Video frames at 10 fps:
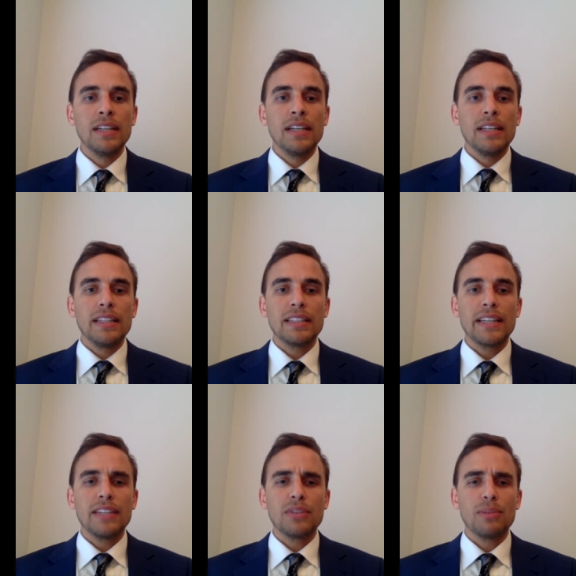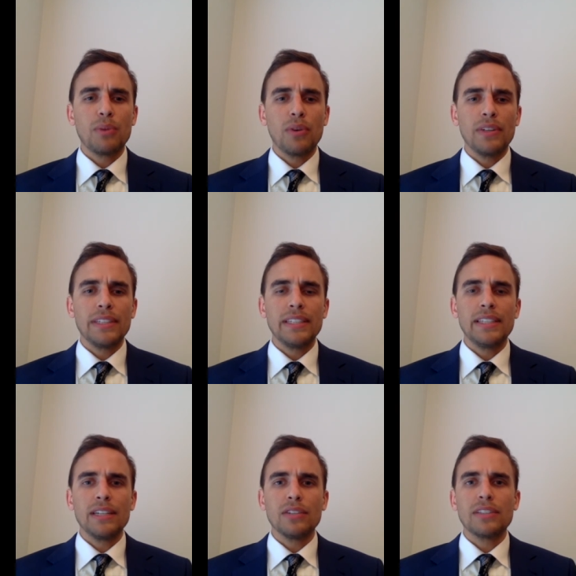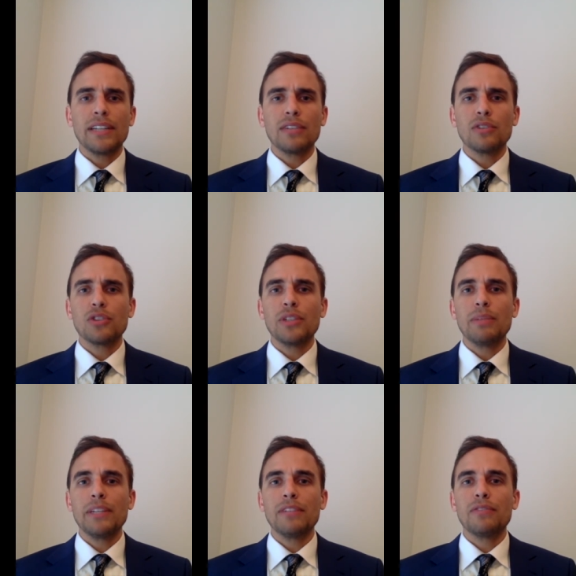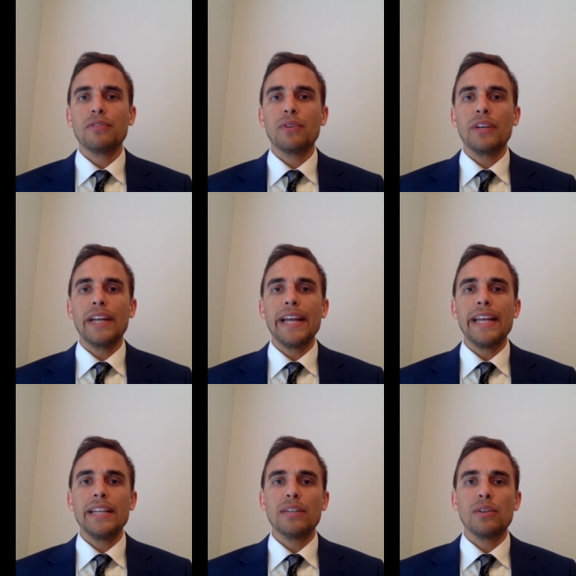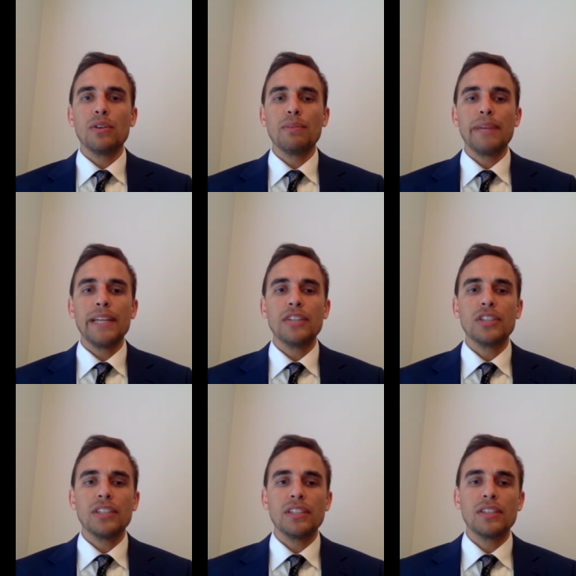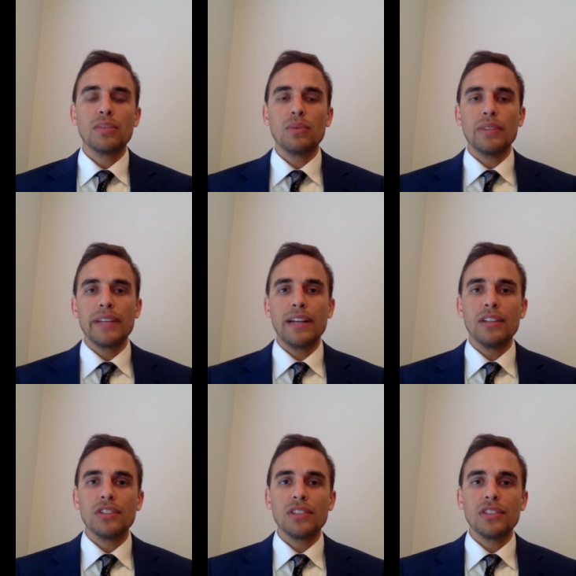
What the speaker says: This case report details dental treatment for an 8-year-old patient with Alagille